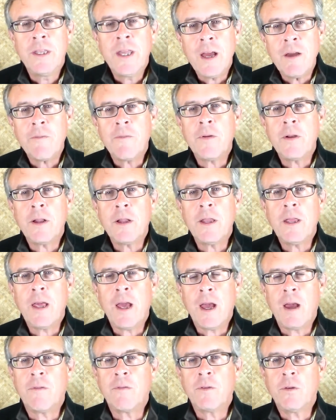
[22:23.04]
Definitely
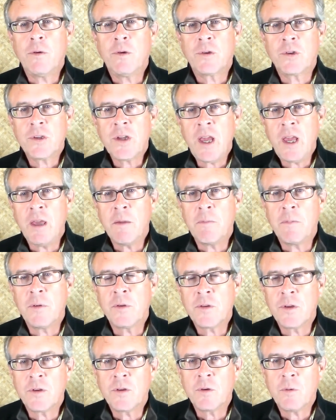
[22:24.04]
have to escape
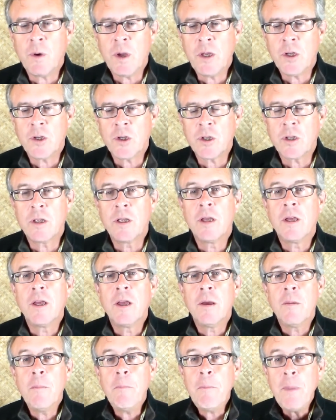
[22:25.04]
the situation
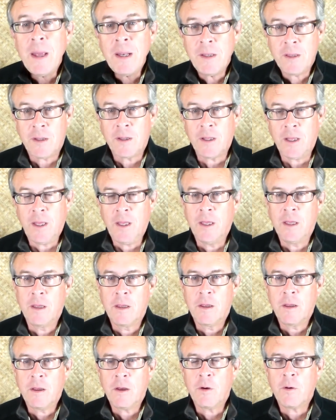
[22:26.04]
mentally,
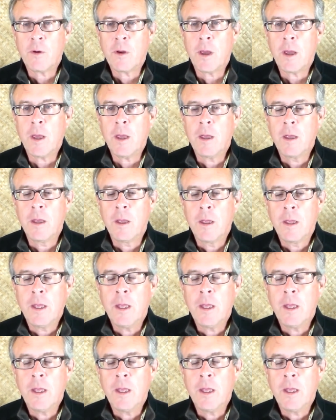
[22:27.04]
okay?